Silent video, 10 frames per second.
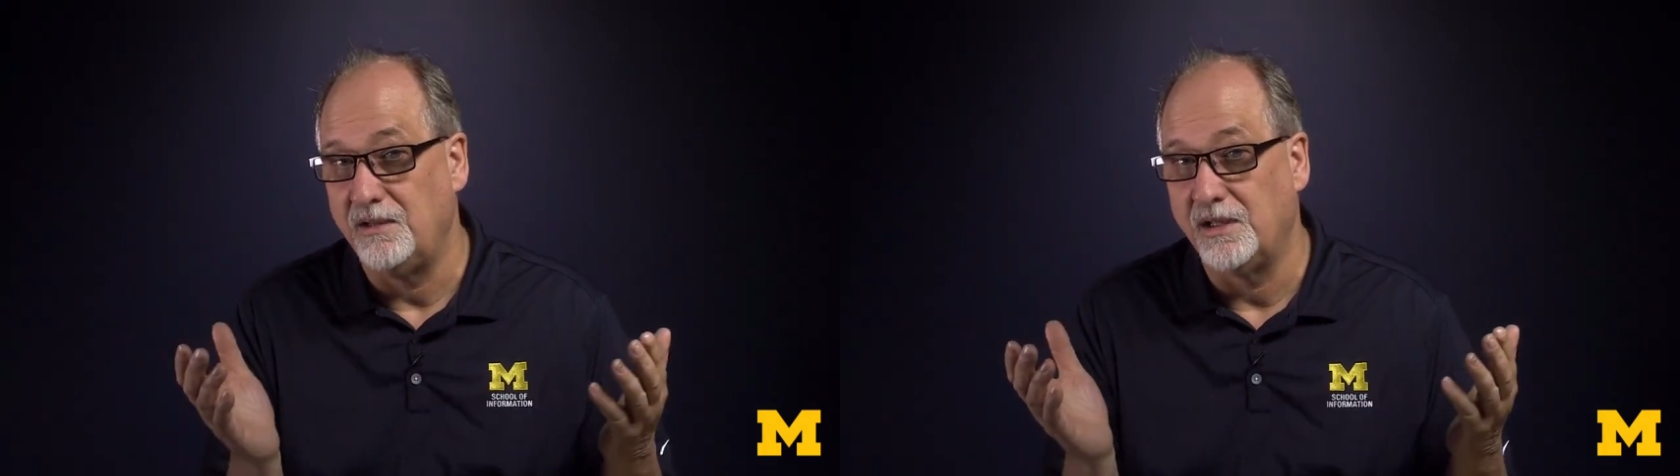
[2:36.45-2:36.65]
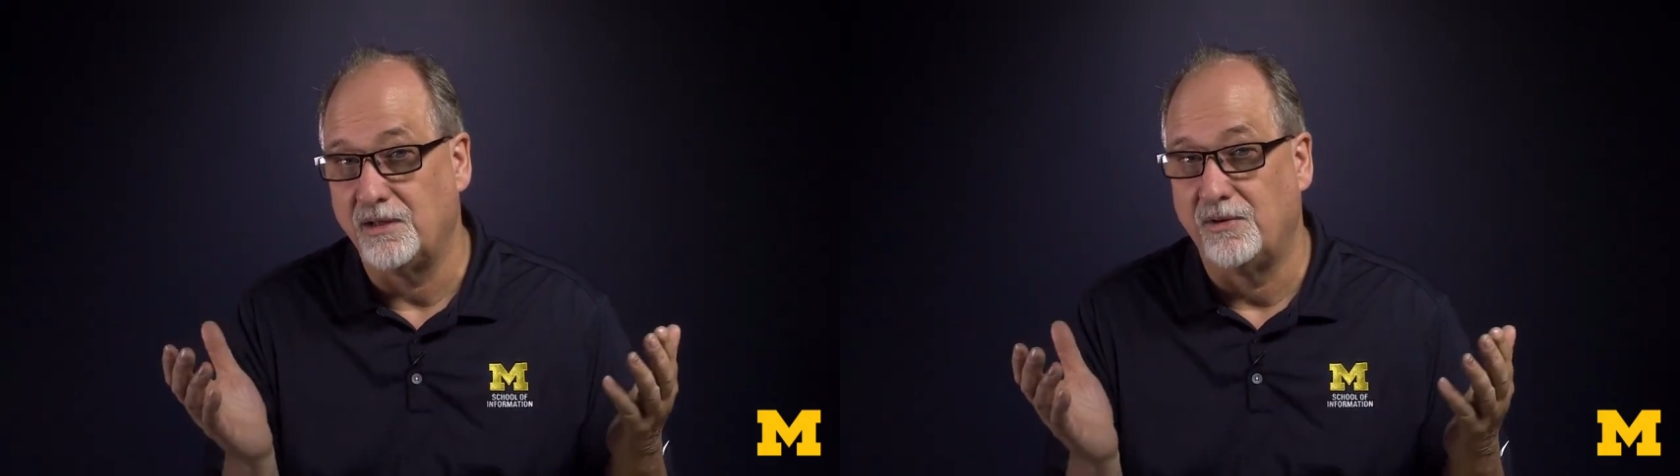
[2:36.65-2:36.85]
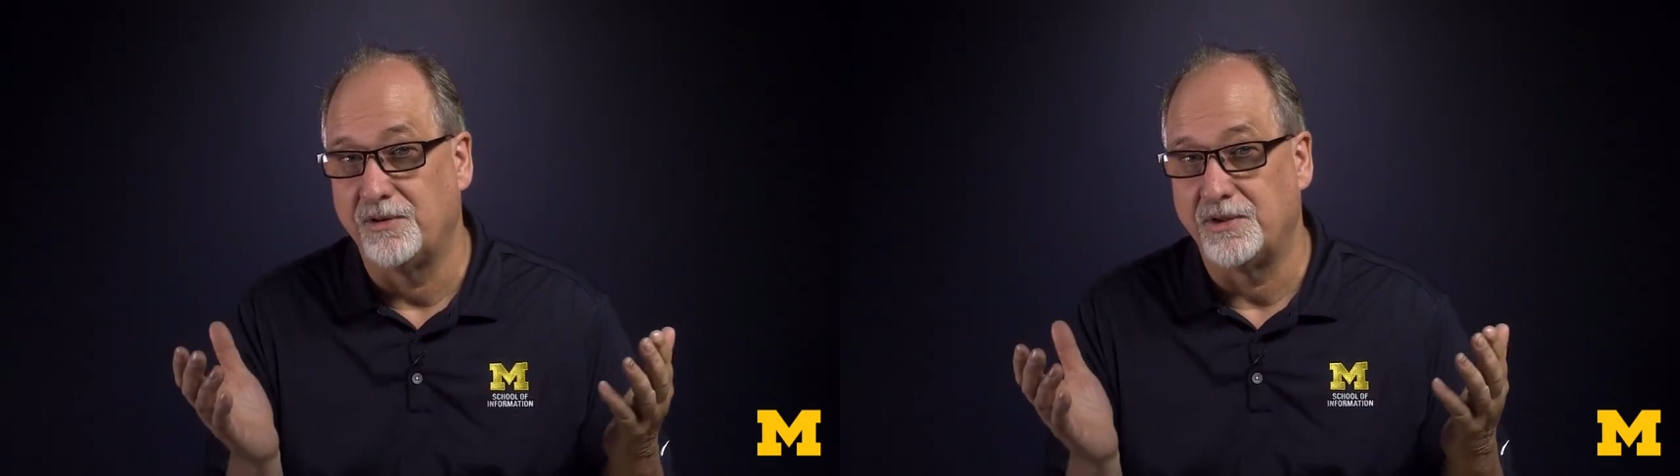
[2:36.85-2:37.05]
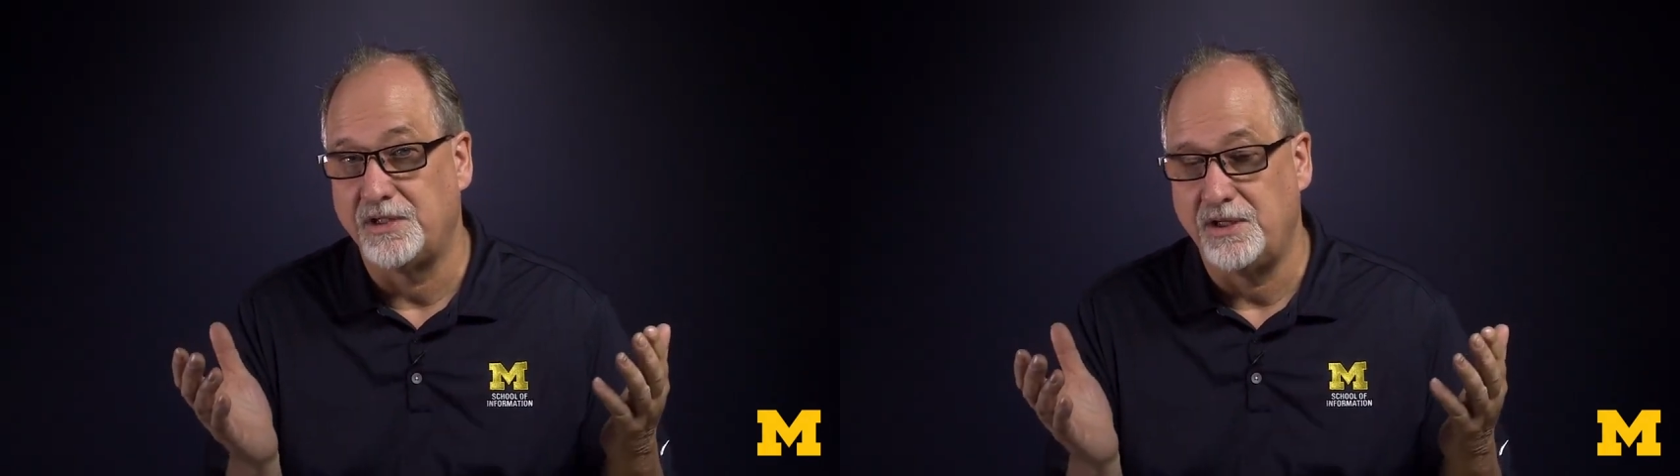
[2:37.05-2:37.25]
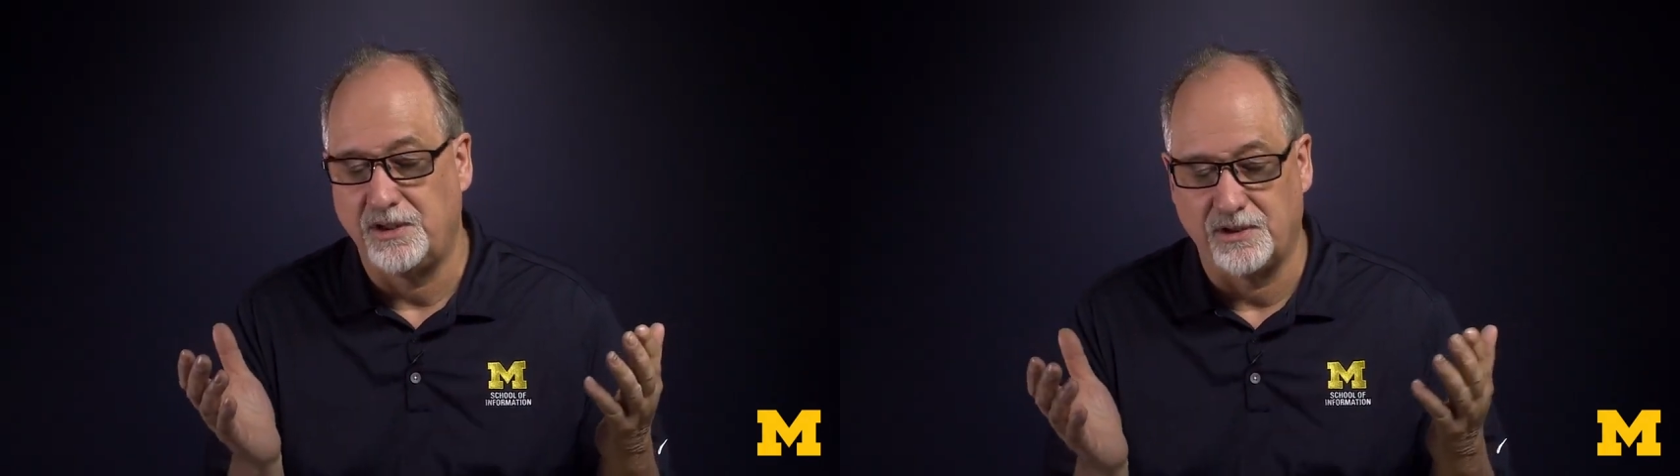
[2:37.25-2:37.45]
You get a hold of the
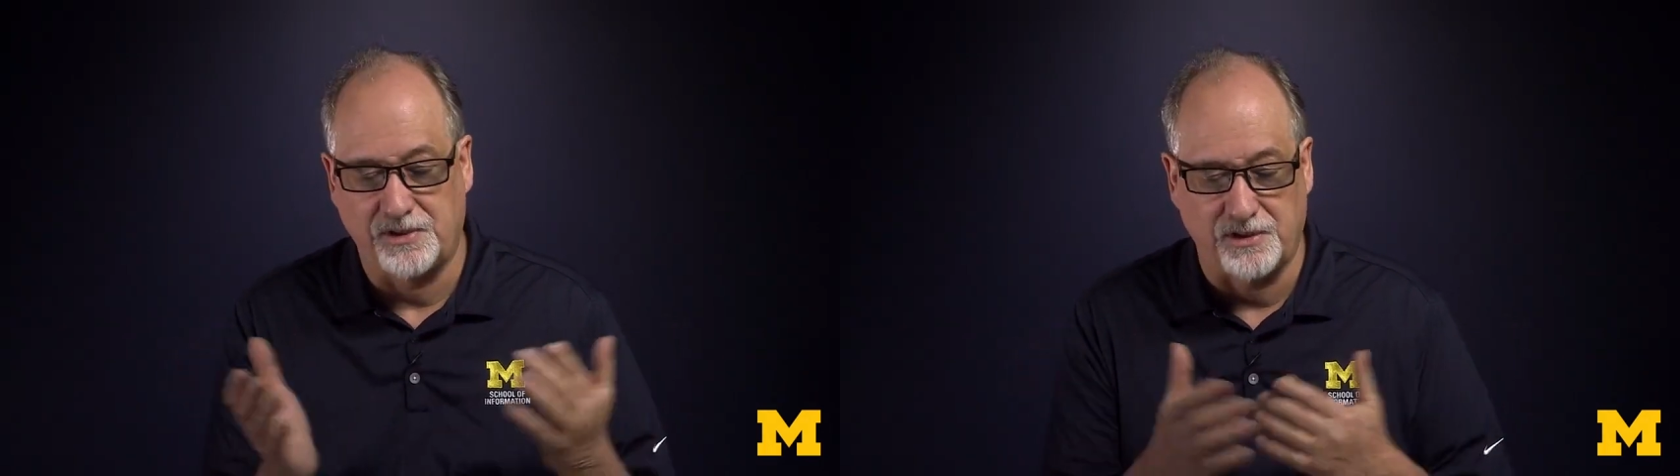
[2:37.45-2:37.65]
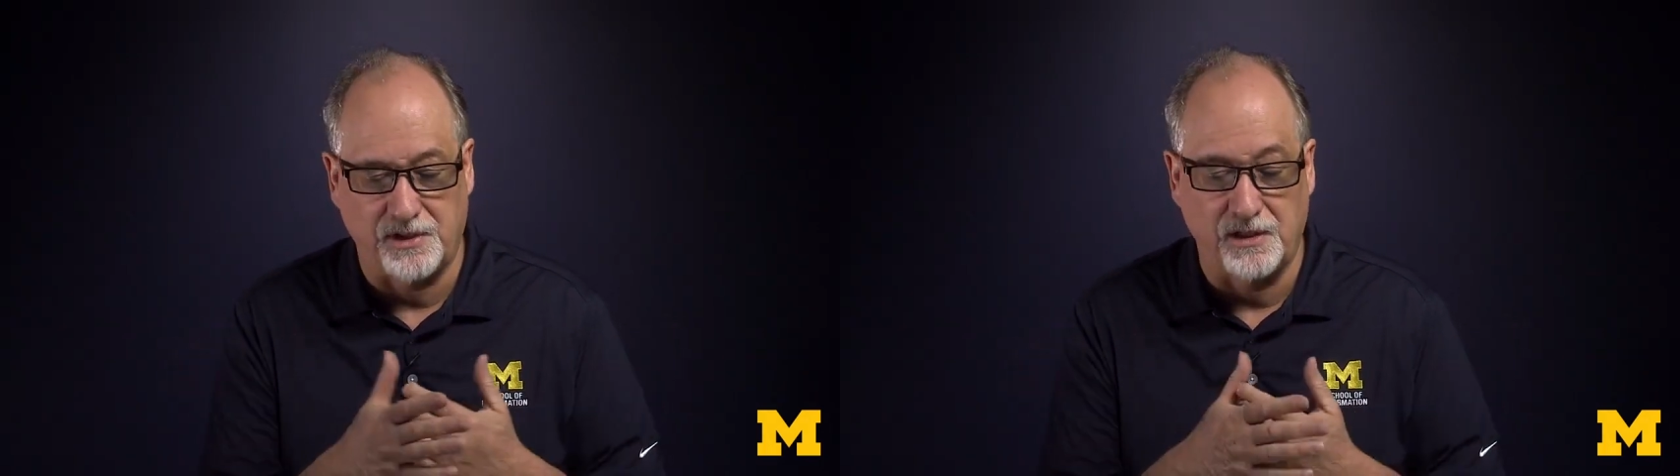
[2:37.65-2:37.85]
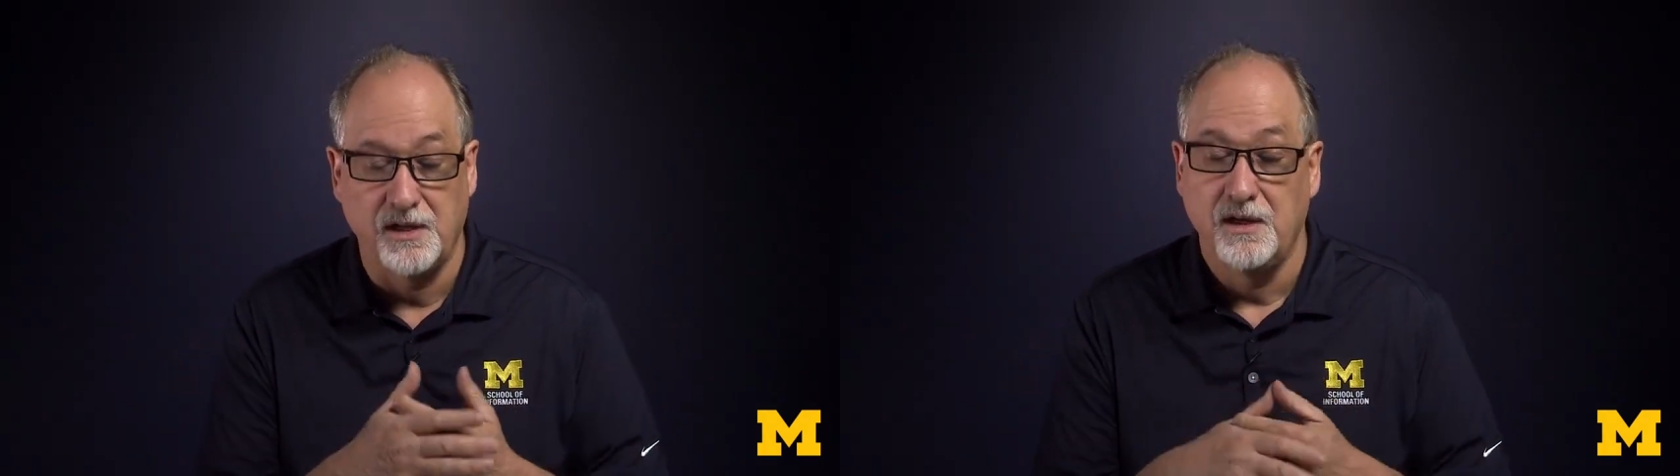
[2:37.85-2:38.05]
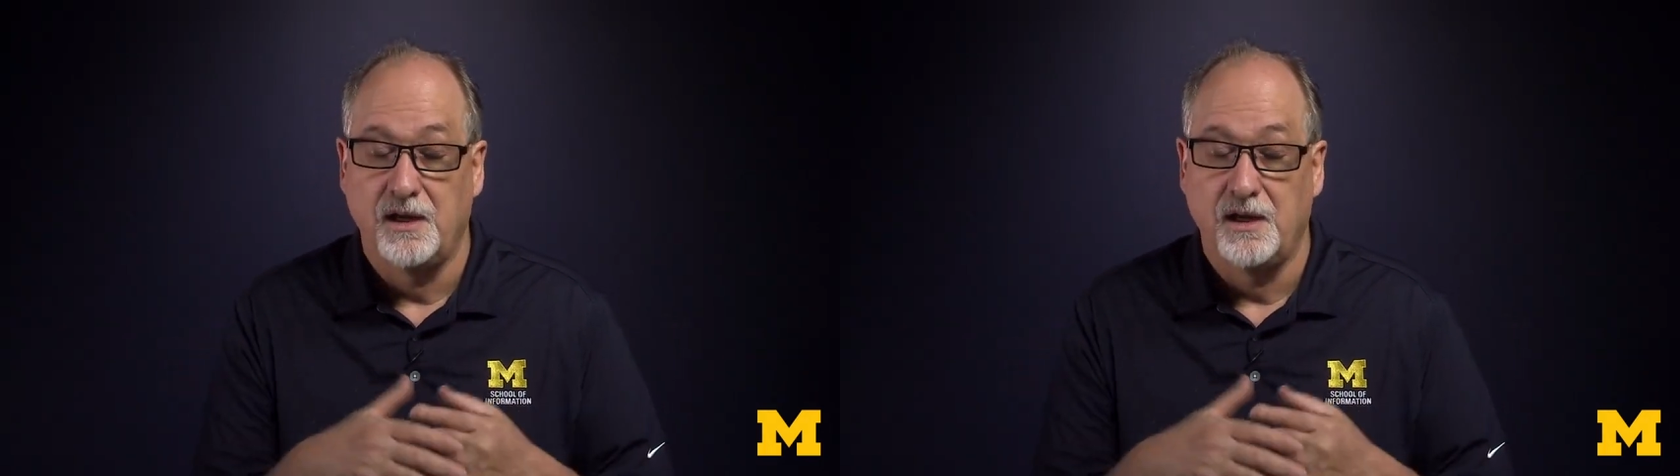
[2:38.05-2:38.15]
teaching assistant,